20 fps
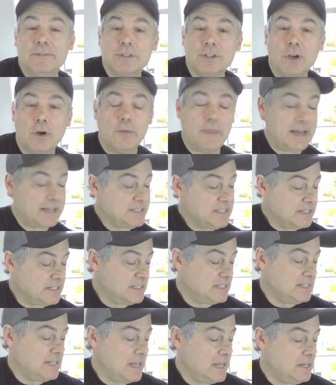So that's
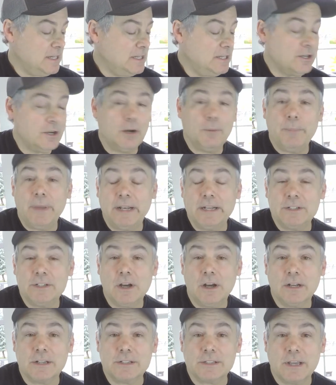extending your
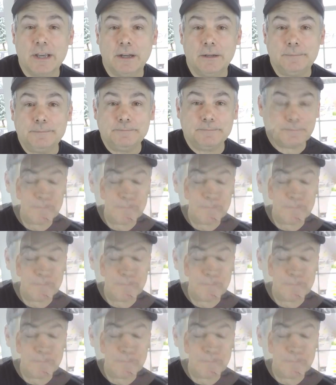pentatonic scale.